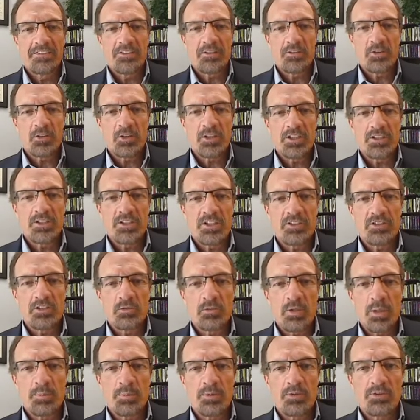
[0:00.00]
The Dirty
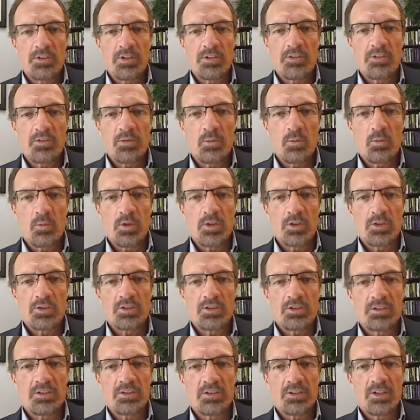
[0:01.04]
Dozen represents the
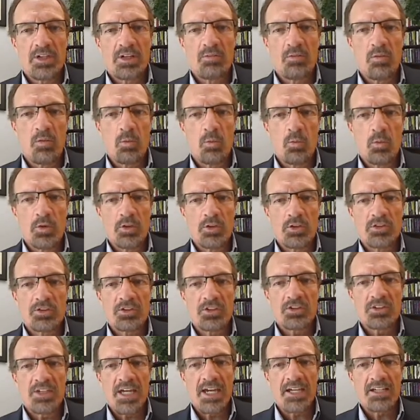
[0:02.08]
worst of the
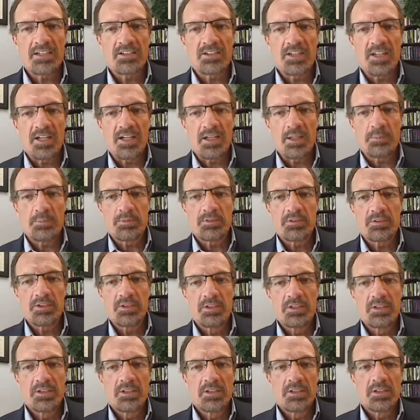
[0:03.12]
worst tax scams,
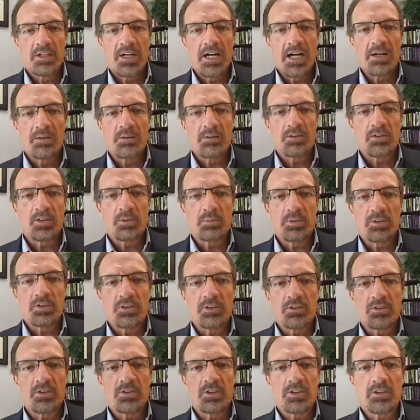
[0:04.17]
IRS
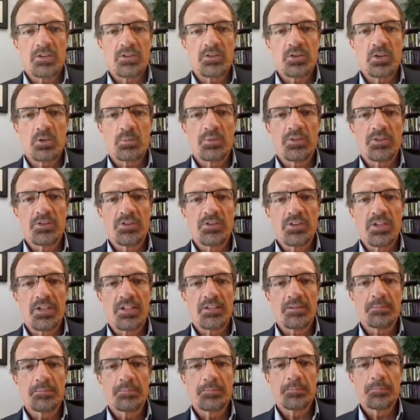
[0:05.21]
Commissioner Doug Shulman said.